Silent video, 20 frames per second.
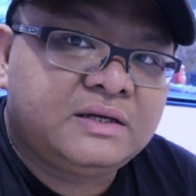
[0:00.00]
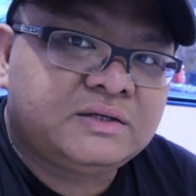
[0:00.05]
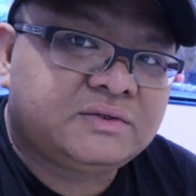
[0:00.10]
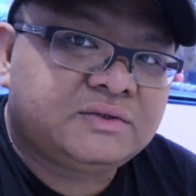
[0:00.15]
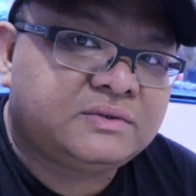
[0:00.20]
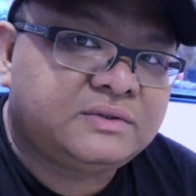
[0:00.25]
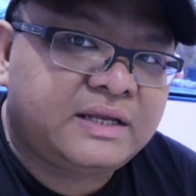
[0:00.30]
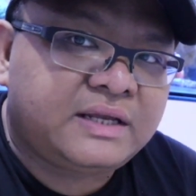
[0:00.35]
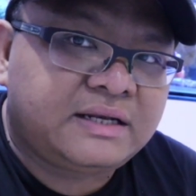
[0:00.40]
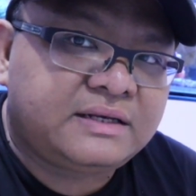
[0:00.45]

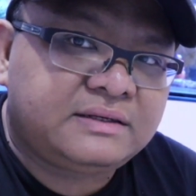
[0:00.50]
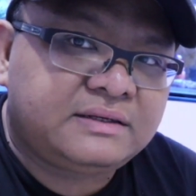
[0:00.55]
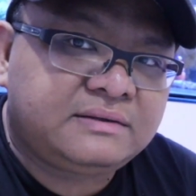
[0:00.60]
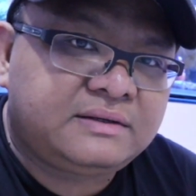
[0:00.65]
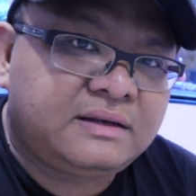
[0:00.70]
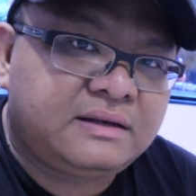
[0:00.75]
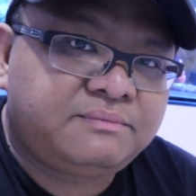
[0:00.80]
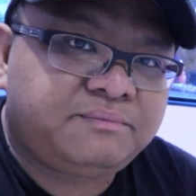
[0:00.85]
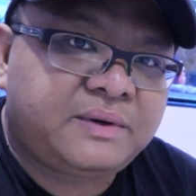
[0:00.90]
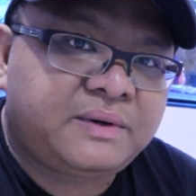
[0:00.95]
So
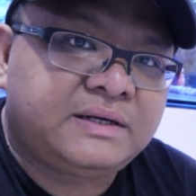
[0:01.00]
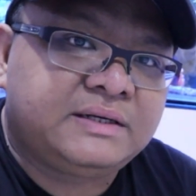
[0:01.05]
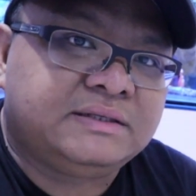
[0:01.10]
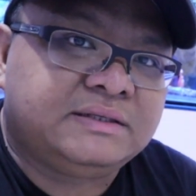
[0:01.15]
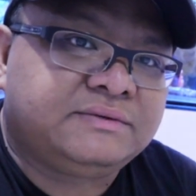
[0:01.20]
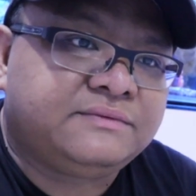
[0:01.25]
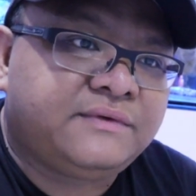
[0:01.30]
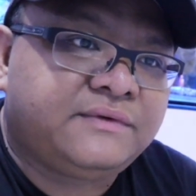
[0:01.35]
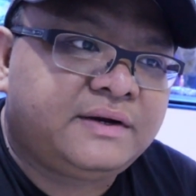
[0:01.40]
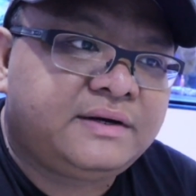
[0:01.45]
that part
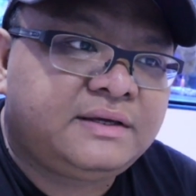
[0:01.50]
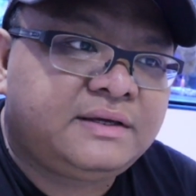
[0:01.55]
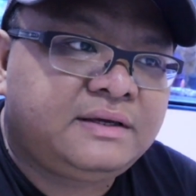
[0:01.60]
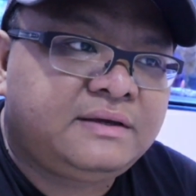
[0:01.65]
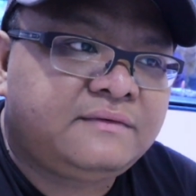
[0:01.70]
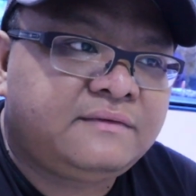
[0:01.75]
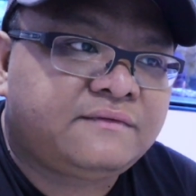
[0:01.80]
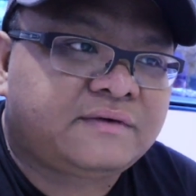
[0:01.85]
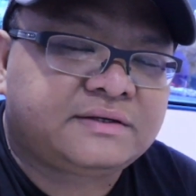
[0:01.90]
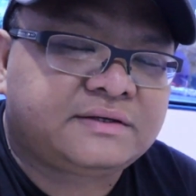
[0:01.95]
is
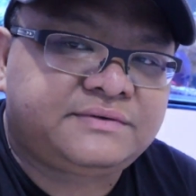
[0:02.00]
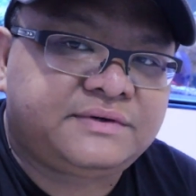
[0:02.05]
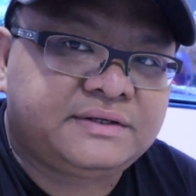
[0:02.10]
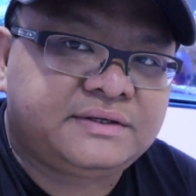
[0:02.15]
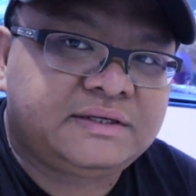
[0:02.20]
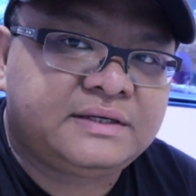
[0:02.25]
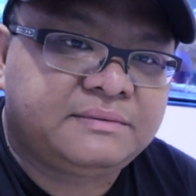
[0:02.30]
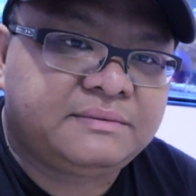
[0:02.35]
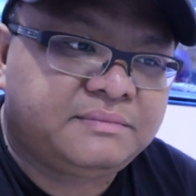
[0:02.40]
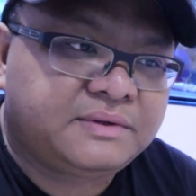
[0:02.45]
very
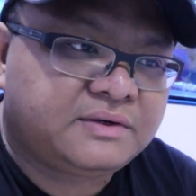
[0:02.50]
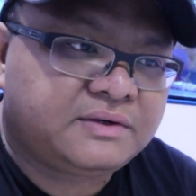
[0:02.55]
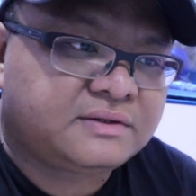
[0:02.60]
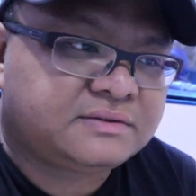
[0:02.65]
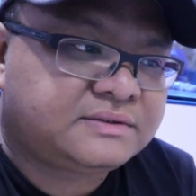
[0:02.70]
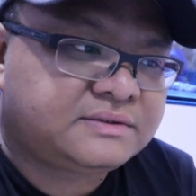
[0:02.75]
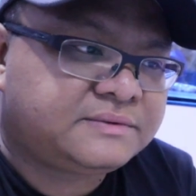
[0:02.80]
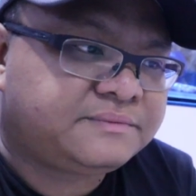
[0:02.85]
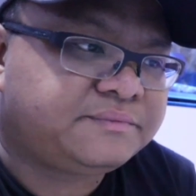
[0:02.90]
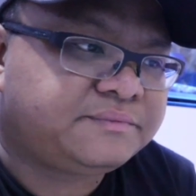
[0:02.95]
frustrating,
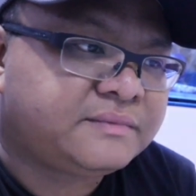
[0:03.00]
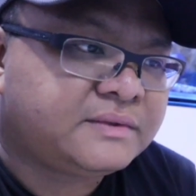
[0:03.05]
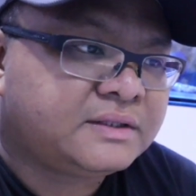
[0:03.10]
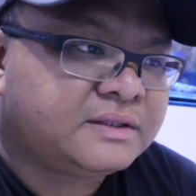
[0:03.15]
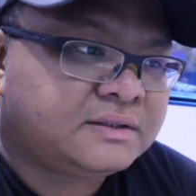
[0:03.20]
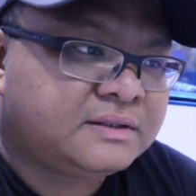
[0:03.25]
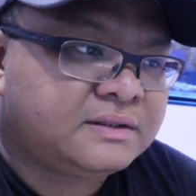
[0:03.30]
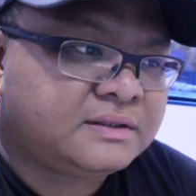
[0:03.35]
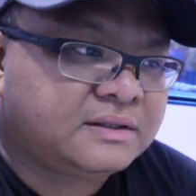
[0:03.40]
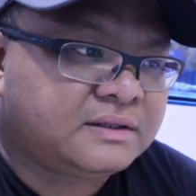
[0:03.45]
because
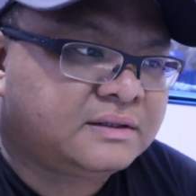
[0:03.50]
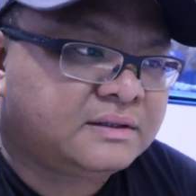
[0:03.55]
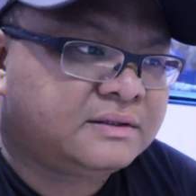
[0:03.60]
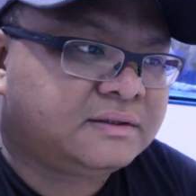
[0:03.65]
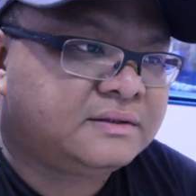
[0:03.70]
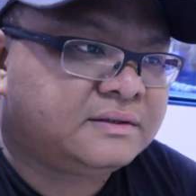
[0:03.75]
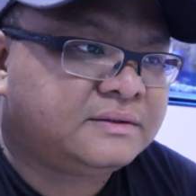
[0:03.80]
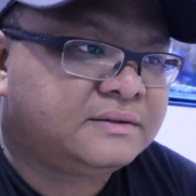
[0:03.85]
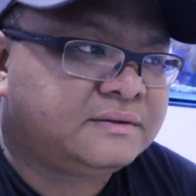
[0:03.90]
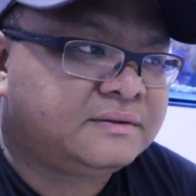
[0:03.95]

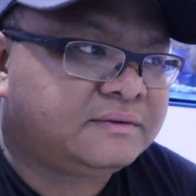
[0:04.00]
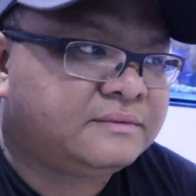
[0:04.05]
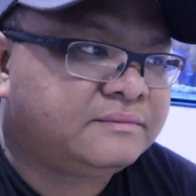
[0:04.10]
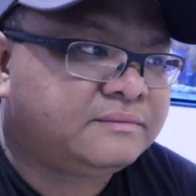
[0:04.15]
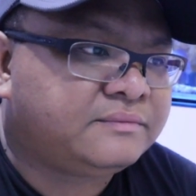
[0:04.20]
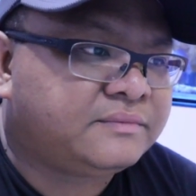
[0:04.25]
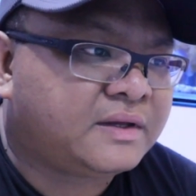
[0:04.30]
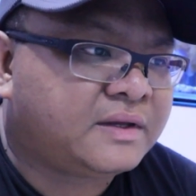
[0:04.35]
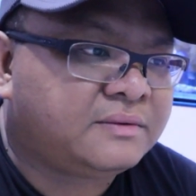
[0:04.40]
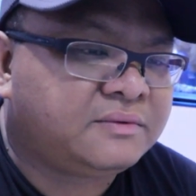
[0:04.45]

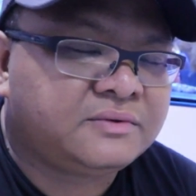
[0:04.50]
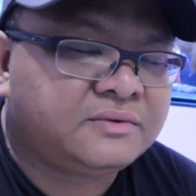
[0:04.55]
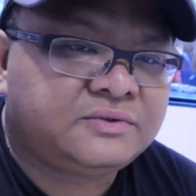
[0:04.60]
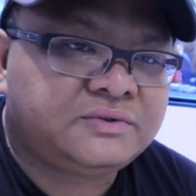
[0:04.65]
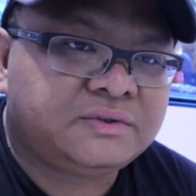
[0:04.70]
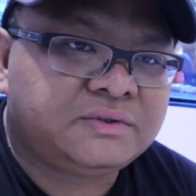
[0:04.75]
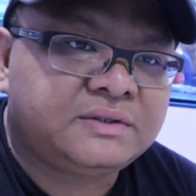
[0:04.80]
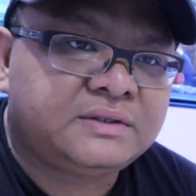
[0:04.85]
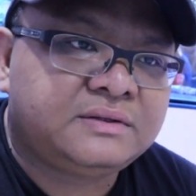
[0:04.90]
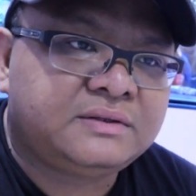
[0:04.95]
I'm not
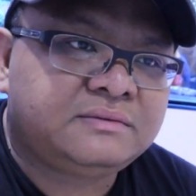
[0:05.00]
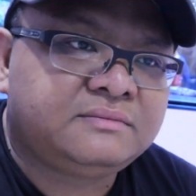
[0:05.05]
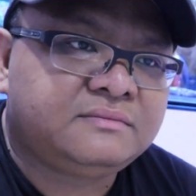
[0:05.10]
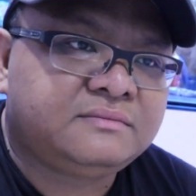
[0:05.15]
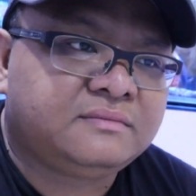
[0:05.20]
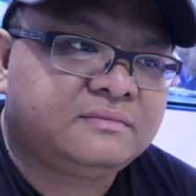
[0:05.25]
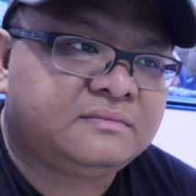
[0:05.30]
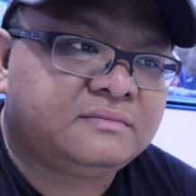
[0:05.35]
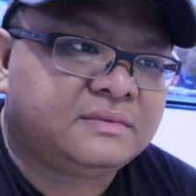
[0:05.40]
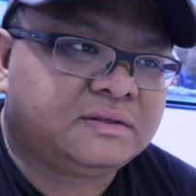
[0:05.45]
sure,
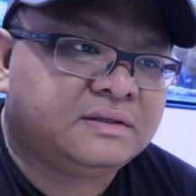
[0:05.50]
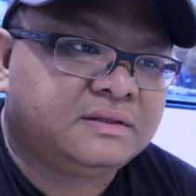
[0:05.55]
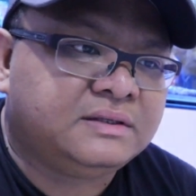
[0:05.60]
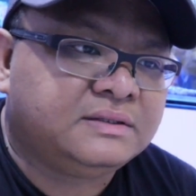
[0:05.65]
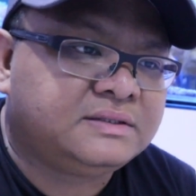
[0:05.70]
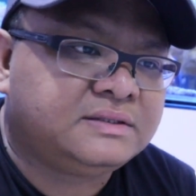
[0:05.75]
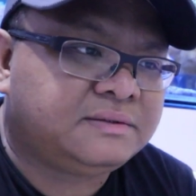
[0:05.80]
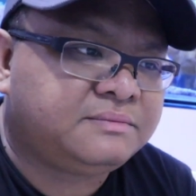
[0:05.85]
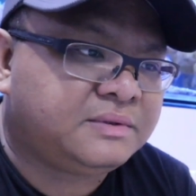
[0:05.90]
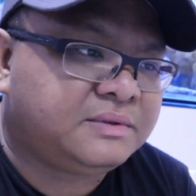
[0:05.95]

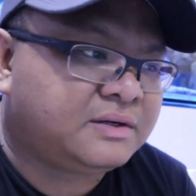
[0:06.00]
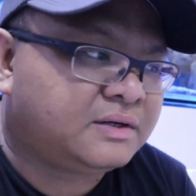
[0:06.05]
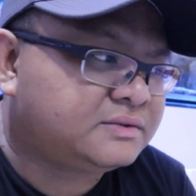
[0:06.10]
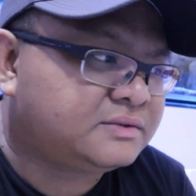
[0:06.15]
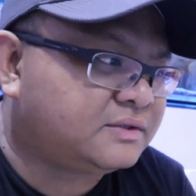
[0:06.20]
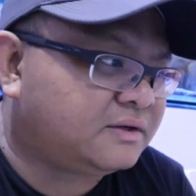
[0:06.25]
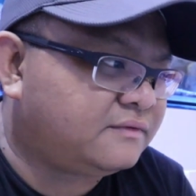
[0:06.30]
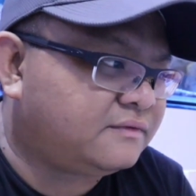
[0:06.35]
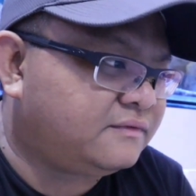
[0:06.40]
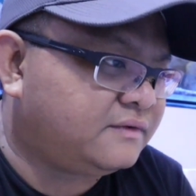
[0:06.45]
is it
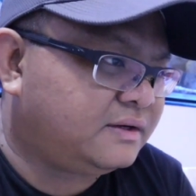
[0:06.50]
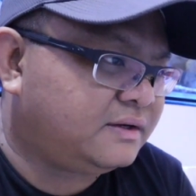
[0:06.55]
because of